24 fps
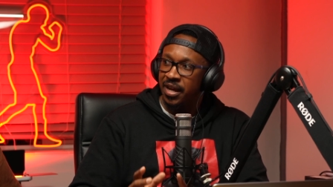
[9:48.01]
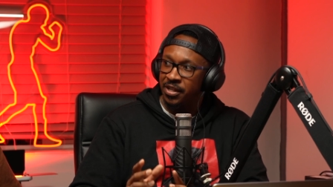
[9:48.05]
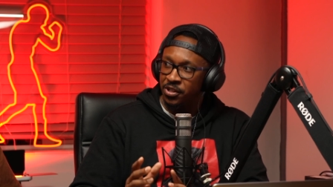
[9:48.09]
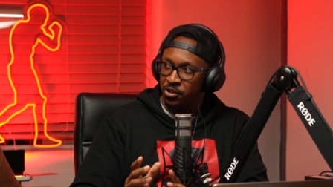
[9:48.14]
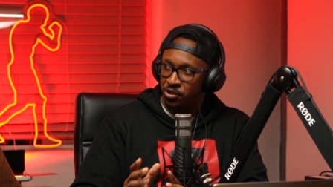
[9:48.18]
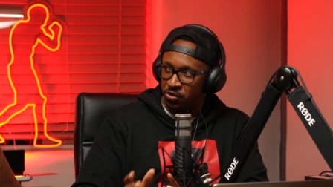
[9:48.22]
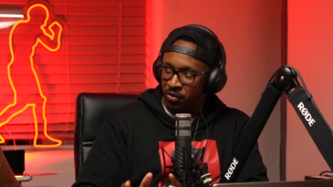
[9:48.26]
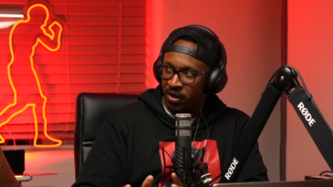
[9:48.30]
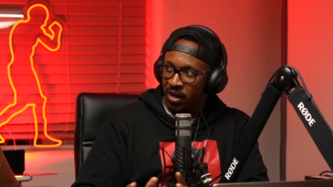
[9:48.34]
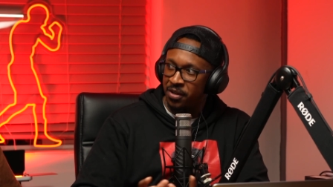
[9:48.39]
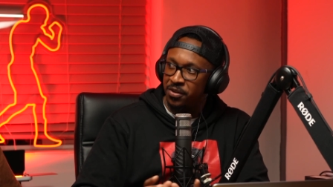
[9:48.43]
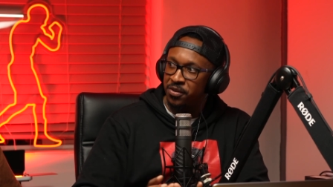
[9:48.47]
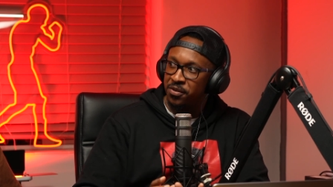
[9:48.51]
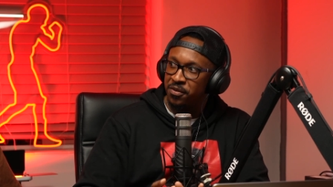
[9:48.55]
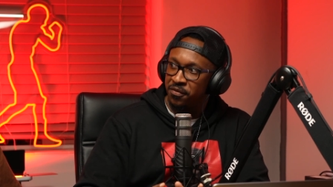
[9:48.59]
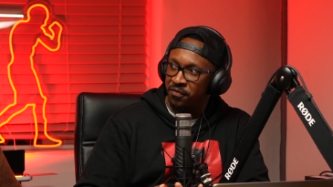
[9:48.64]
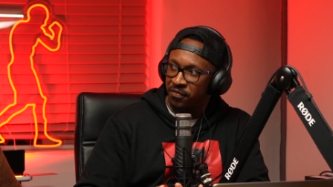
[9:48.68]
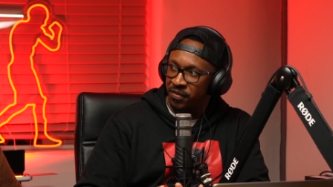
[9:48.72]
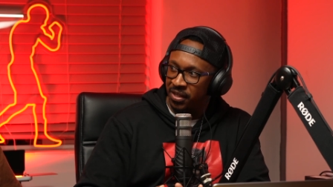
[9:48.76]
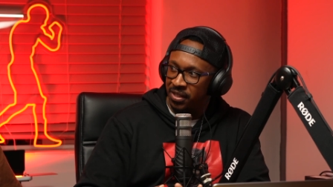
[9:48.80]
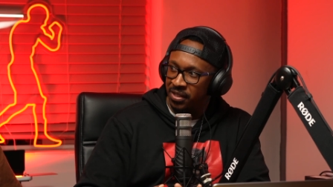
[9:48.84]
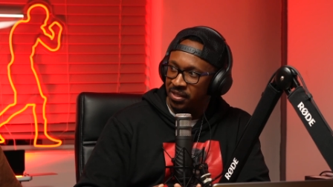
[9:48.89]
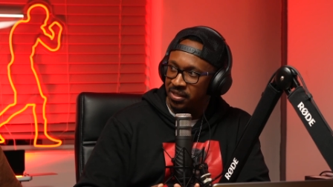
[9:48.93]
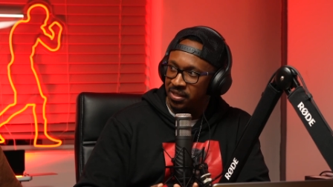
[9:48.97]
and try new
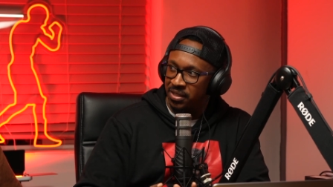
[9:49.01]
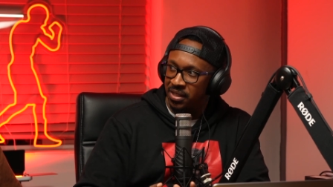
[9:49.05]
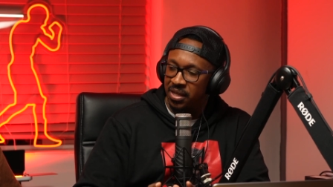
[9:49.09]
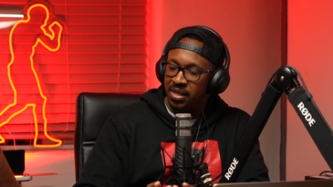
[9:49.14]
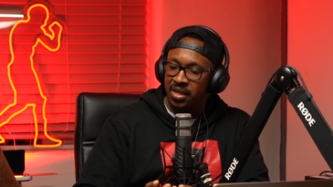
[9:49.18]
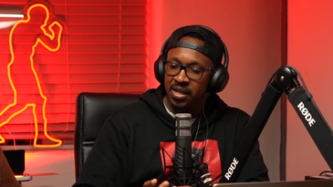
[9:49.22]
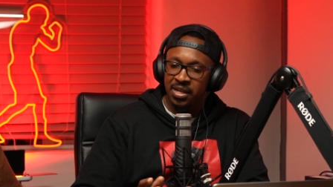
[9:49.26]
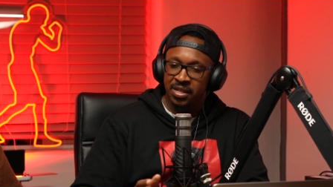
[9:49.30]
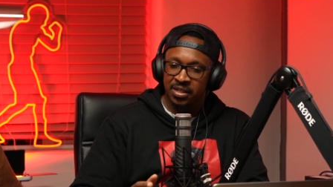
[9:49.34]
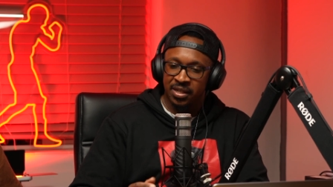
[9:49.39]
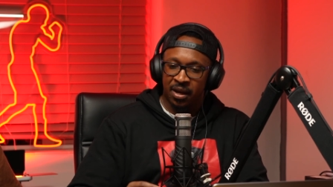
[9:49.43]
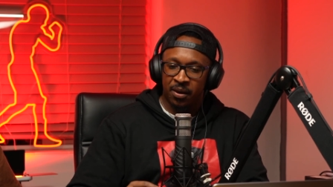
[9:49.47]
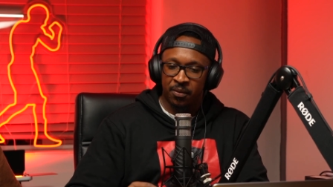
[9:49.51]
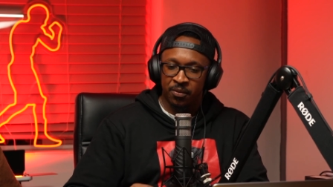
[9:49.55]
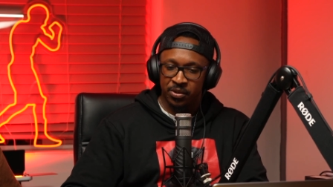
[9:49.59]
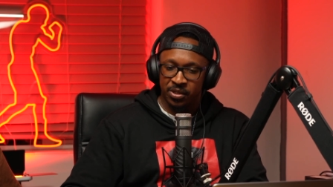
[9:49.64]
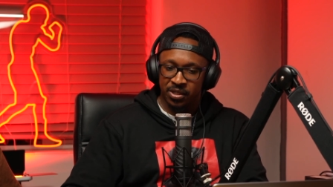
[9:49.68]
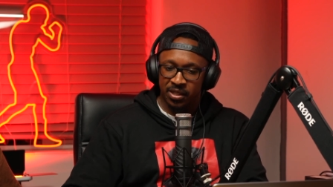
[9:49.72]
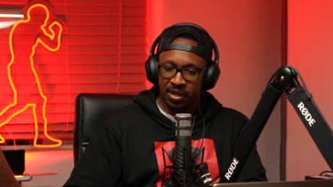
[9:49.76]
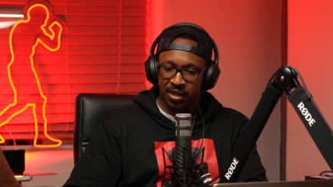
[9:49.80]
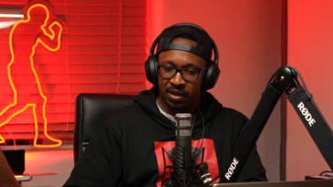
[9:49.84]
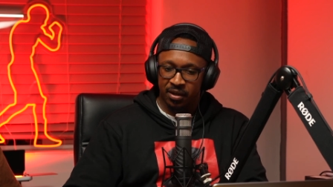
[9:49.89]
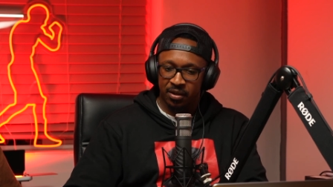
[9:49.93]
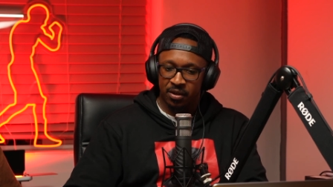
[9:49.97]
things. Yeah. So I was
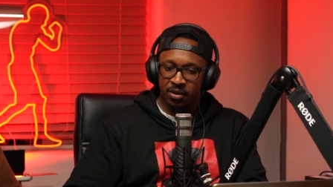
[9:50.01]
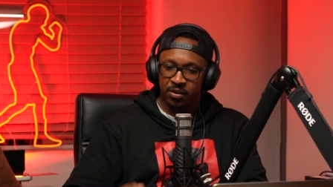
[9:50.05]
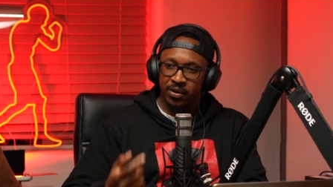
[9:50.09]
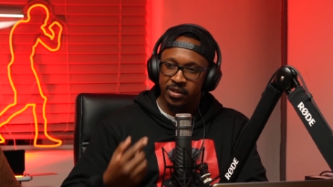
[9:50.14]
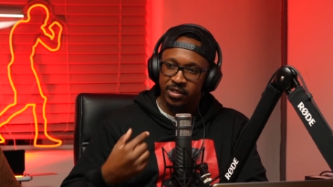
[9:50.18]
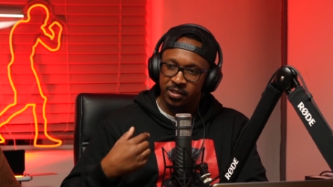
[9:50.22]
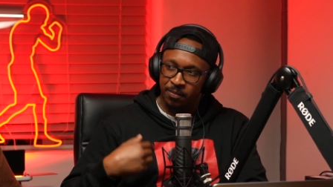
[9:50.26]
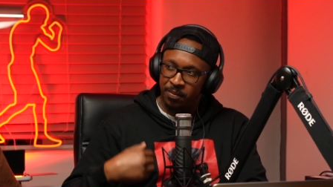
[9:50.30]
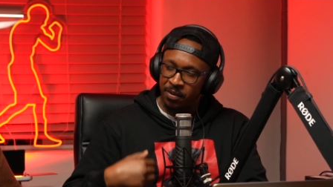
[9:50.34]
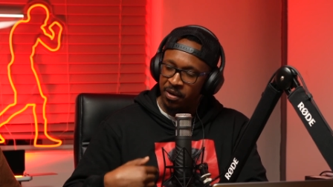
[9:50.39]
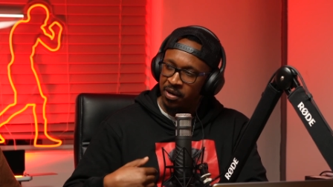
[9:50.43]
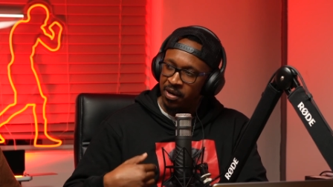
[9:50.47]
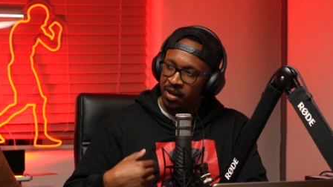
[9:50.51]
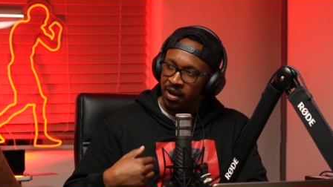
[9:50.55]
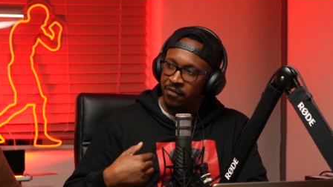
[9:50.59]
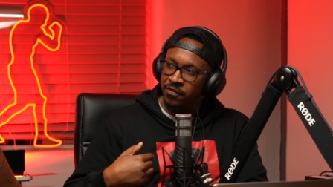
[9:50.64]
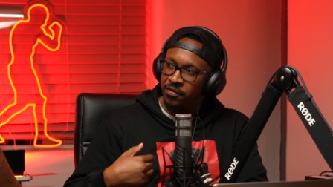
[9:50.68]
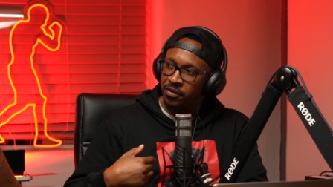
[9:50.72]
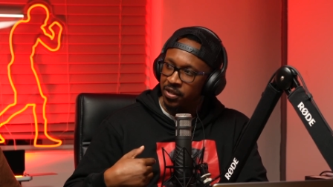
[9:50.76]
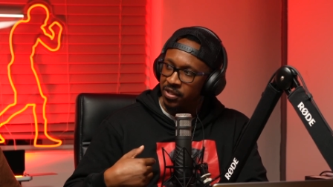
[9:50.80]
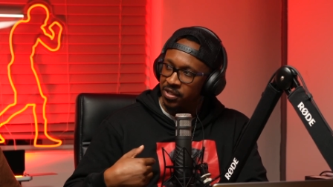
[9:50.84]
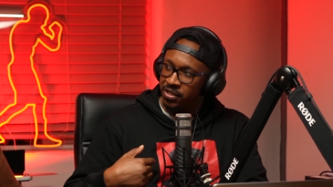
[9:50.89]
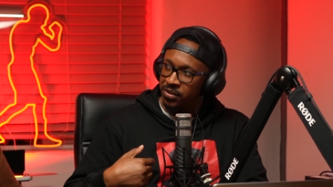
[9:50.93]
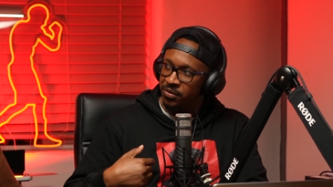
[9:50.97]
like, oh, as a parent, I've
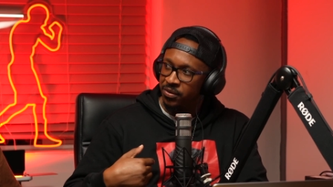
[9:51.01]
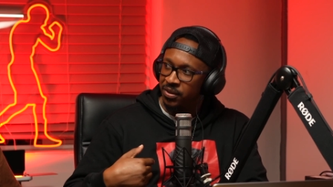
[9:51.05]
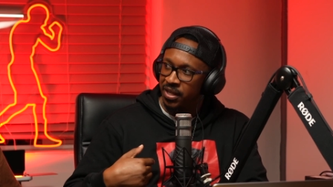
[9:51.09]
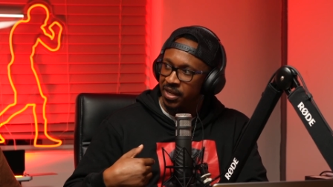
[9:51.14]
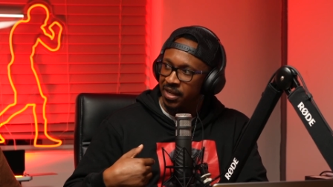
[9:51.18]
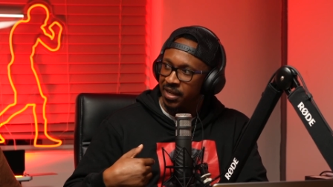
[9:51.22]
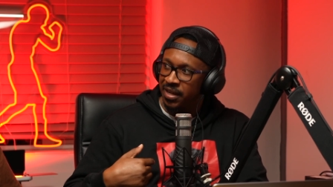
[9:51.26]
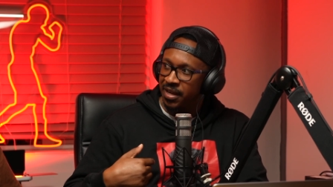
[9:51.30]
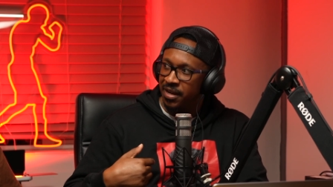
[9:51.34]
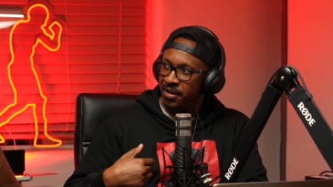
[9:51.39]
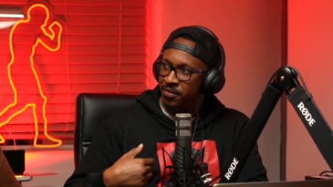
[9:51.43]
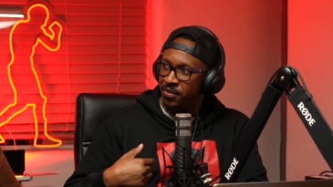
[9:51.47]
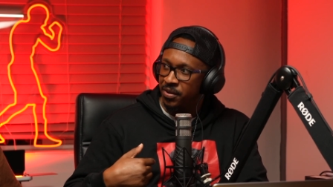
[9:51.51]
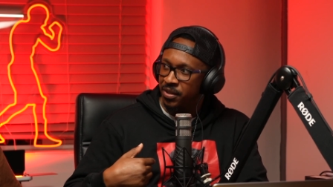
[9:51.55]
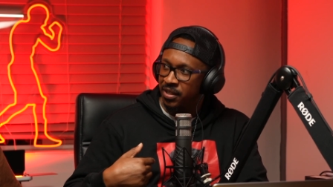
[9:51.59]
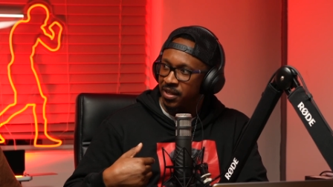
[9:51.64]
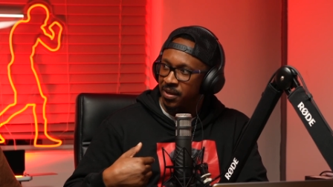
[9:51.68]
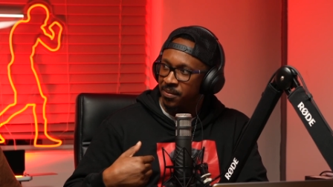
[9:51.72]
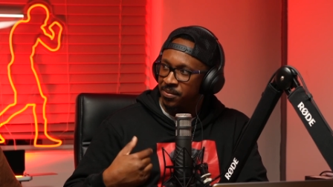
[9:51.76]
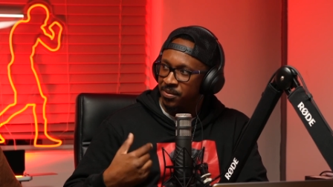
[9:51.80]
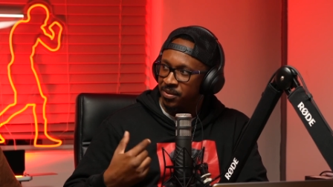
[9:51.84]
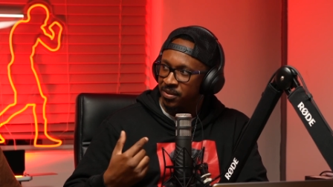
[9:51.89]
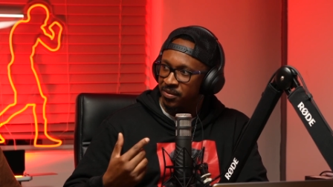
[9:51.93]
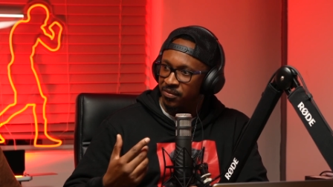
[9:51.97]
got to chill the hell out when it
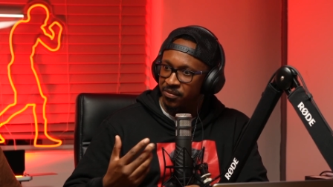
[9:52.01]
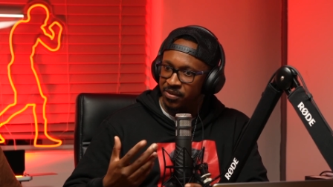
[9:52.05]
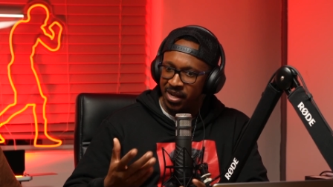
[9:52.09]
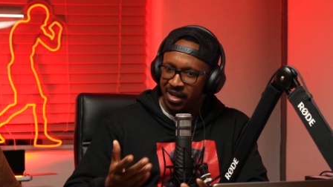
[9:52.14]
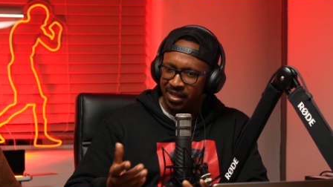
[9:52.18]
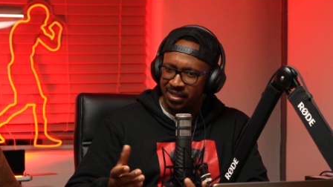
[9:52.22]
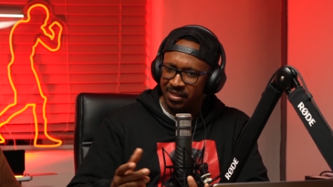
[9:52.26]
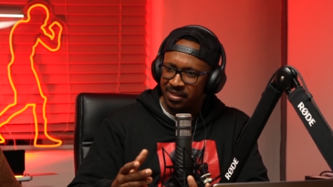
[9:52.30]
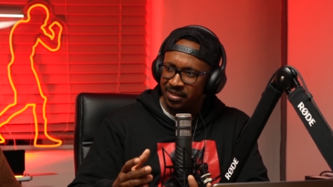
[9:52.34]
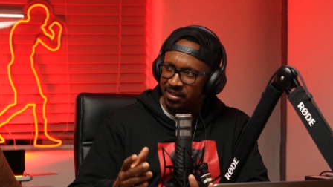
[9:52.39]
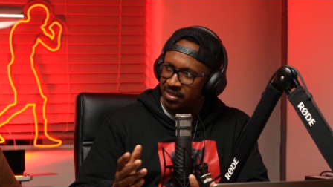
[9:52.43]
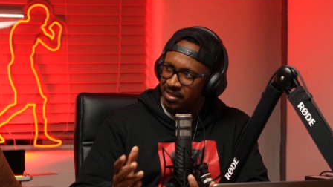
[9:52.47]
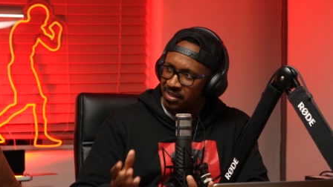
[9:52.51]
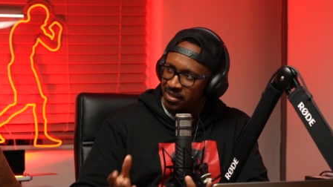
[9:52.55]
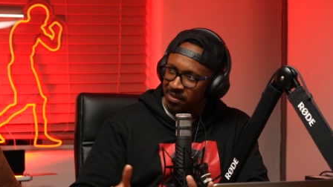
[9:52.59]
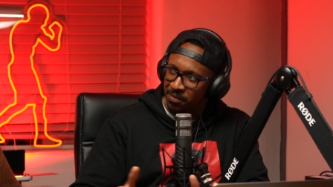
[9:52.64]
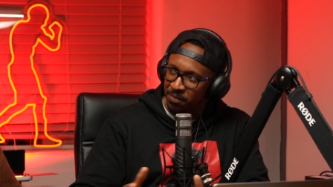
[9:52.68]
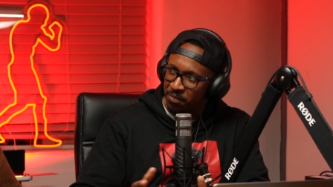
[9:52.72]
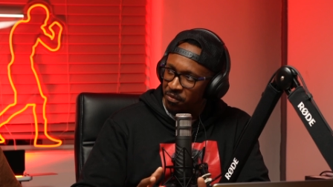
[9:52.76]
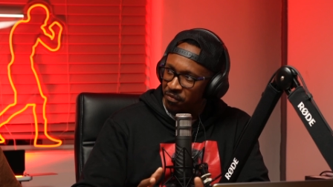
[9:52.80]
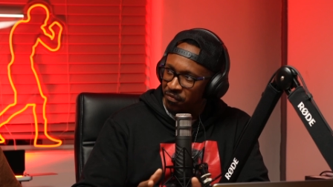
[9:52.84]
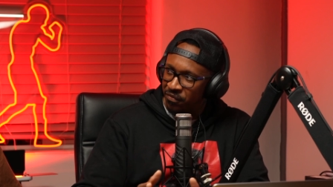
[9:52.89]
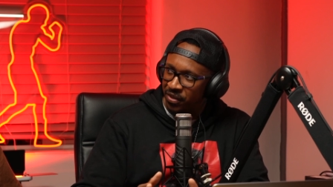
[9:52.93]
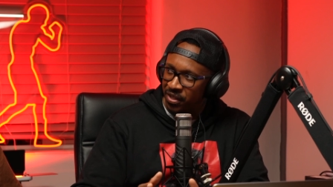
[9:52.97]
comes to reacting to
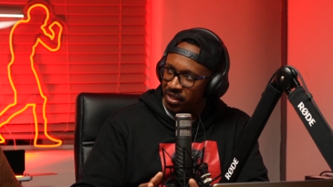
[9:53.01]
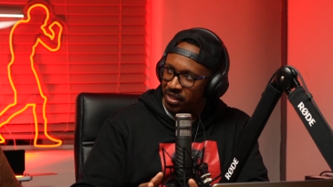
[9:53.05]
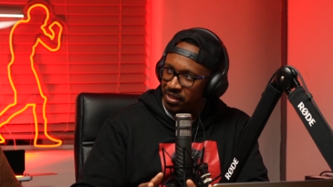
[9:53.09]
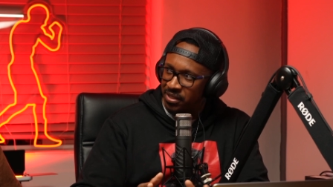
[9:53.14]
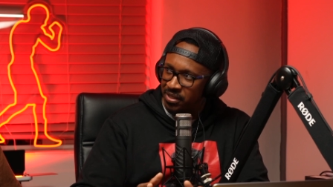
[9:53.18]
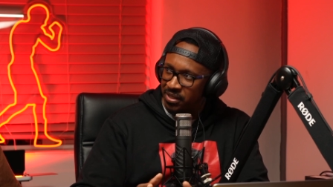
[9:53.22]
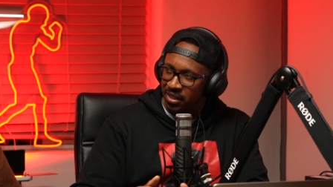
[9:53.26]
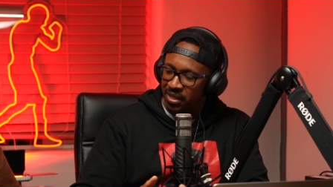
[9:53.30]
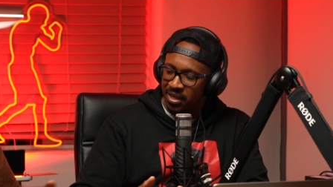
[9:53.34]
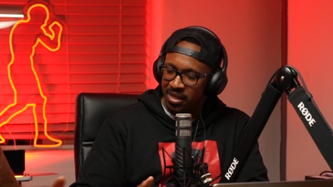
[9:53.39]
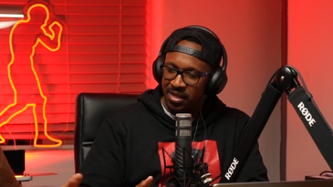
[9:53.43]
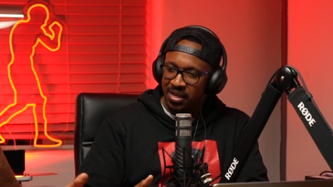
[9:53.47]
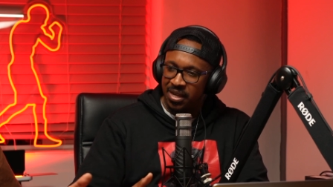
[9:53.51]
simple things.